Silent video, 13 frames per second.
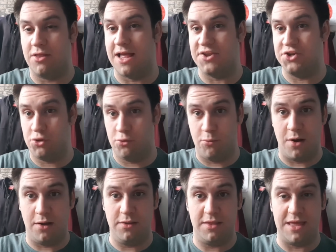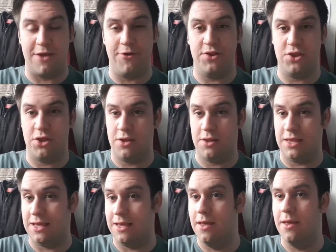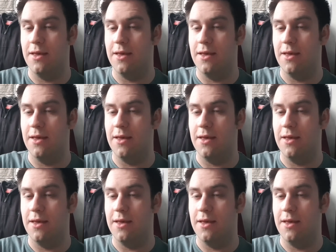Sacha Dhawan's character, the